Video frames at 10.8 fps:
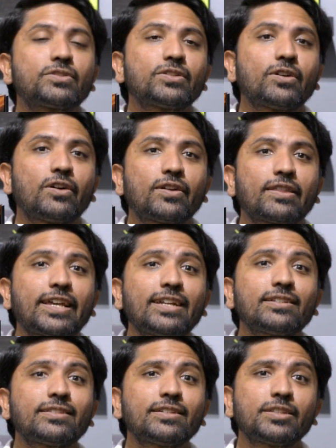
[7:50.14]
So
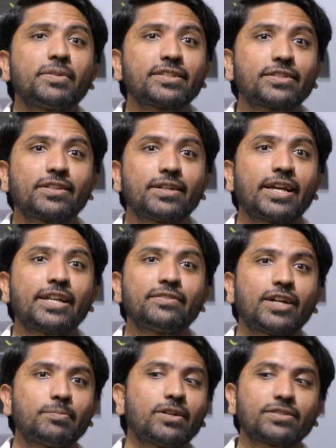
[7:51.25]
that essentially brings us to the end of
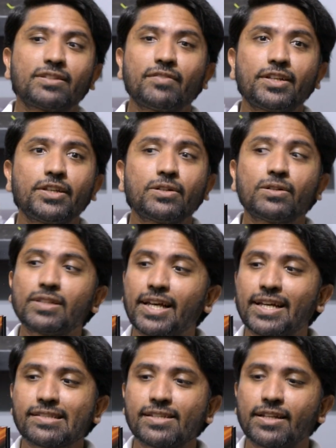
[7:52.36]
the unboxing video.
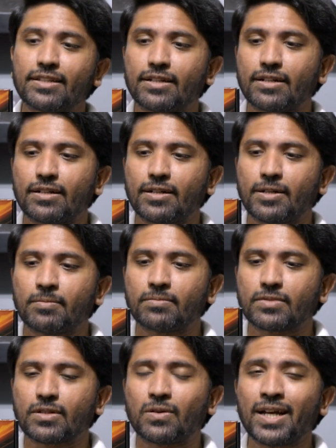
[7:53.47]
Like I said,
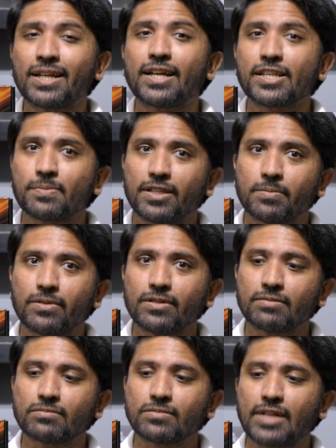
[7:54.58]
quite a nice motherboard.
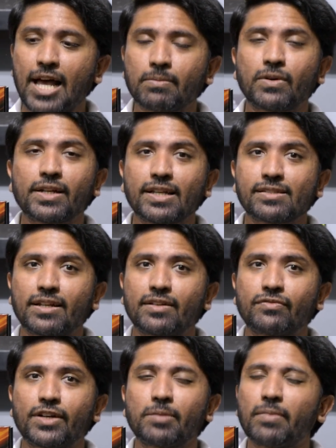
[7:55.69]
I'm quite
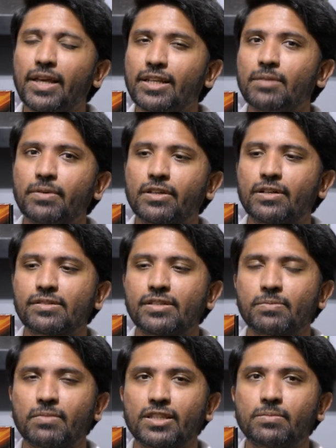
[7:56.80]
excited for it, mainly because
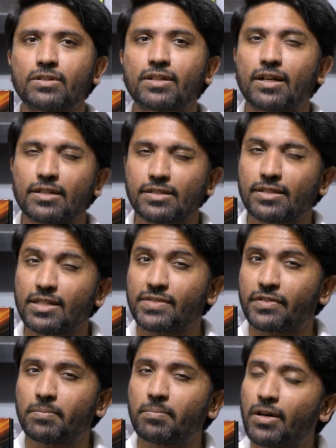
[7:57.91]
this motherboard currently sells
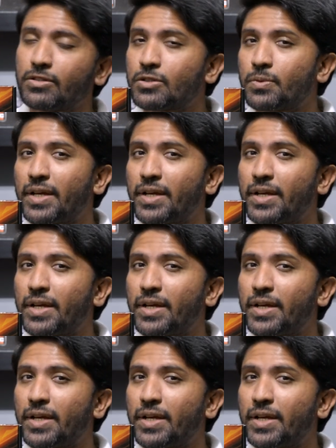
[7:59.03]
for about